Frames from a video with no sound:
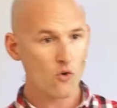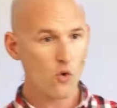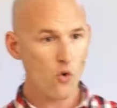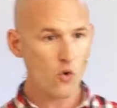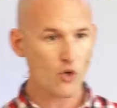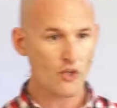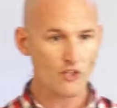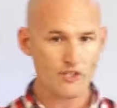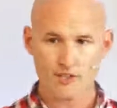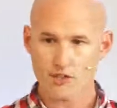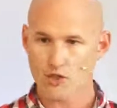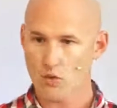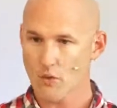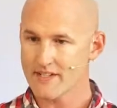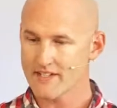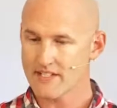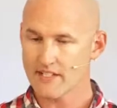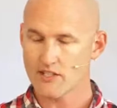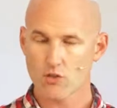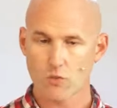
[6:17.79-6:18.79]
August
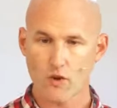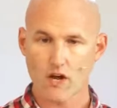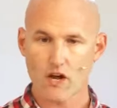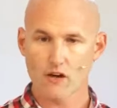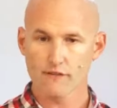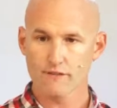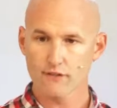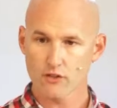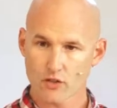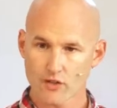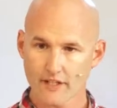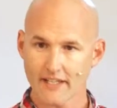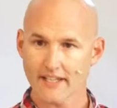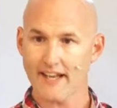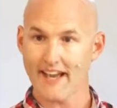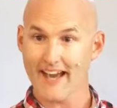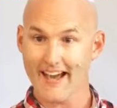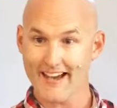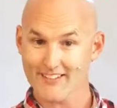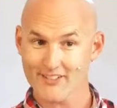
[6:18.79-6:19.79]
2012
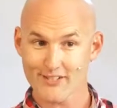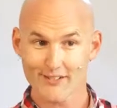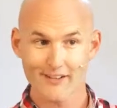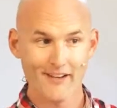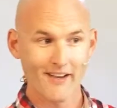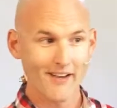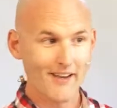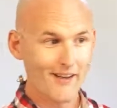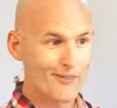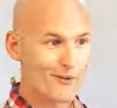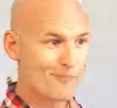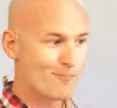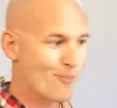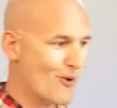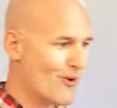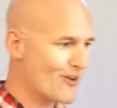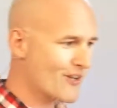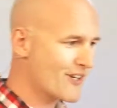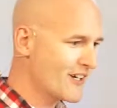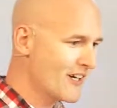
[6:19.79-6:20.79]
looking at the
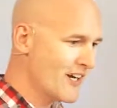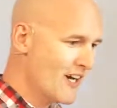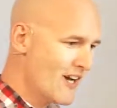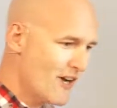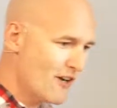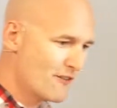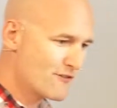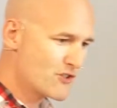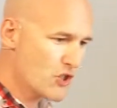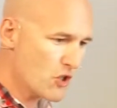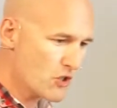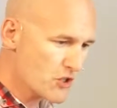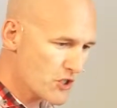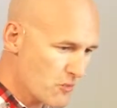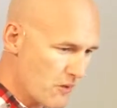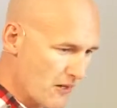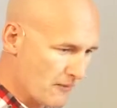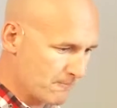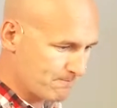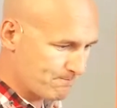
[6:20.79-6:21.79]
book of
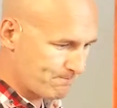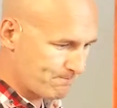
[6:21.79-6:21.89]
Joshua?